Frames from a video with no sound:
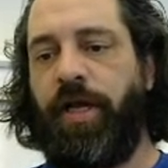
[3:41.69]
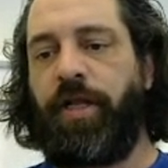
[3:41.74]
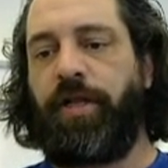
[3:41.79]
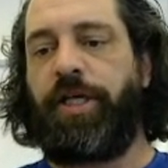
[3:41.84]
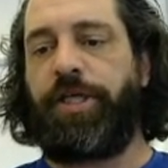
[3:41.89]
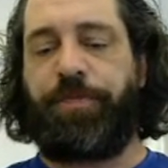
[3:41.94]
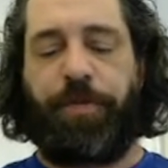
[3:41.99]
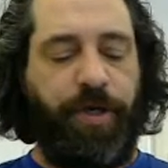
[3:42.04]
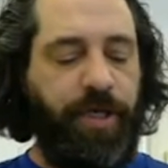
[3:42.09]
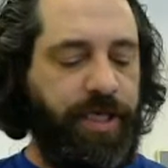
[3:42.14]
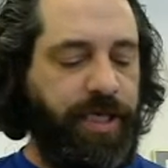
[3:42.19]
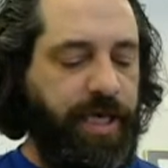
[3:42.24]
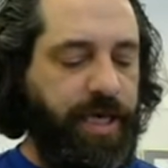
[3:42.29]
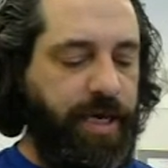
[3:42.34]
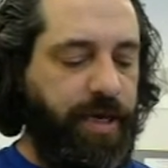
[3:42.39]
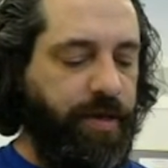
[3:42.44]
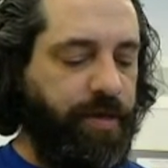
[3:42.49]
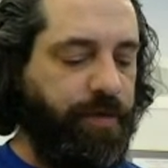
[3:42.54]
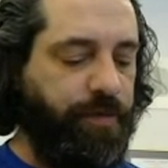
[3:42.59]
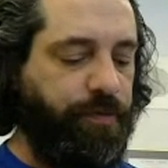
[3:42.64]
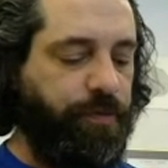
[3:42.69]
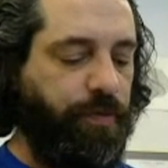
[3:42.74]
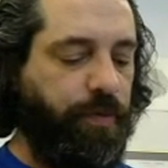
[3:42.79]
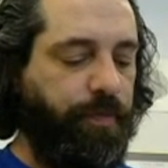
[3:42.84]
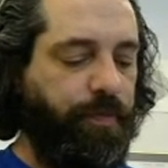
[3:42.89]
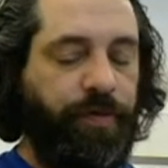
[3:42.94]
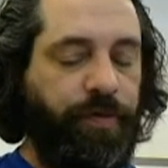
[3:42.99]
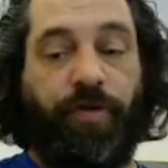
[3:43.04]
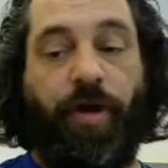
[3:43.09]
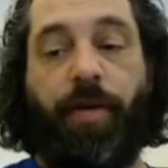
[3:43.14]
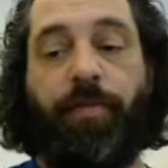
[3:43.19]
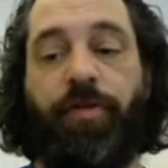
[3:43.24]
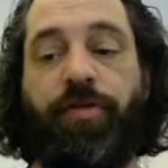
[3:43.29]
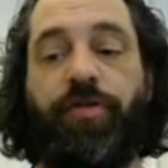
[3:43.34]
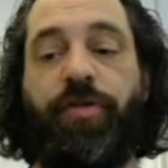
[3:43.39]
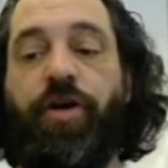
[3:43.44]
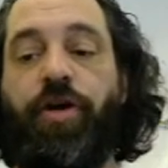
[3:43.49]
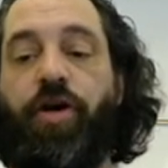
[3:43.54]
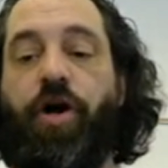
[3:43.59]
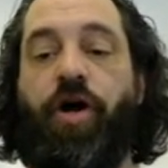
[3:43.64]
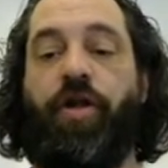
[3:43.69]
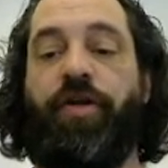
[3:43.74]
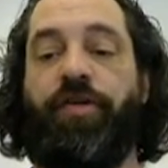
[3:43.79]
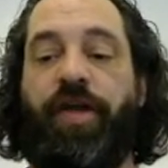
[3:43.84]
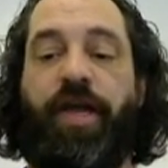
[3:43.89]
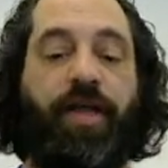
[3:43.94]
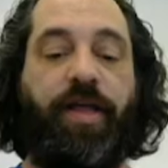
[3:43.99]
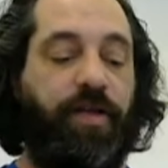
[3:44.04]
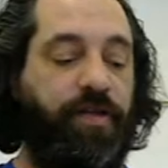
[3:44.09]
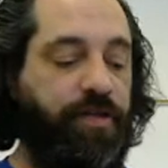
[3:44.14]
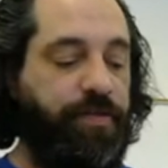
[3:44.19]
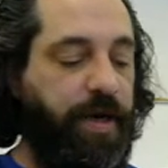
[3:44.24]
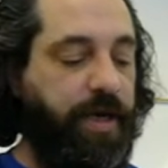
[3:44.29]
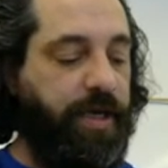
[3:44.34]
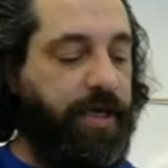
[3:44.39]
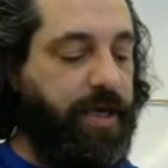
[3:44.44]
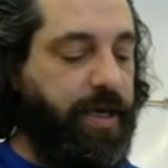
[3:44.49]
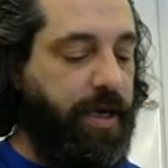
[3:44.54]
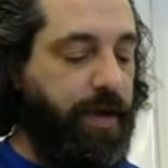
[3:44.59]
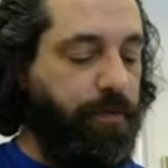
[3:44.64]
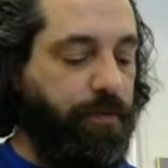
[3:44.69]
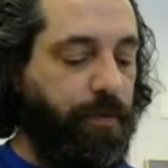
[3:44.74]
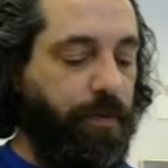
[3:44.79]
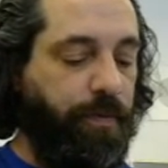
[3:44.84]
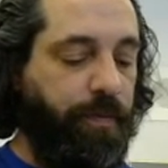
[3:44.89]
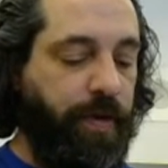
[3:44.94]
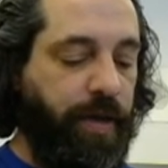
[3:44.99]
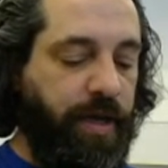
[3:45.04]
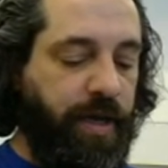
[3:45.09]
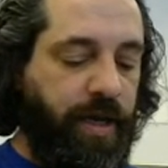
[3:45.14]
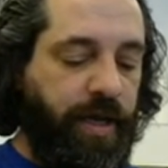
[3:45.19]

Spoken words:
Let's put a key in this room. So I'm just going to call this, hey, this is my key room.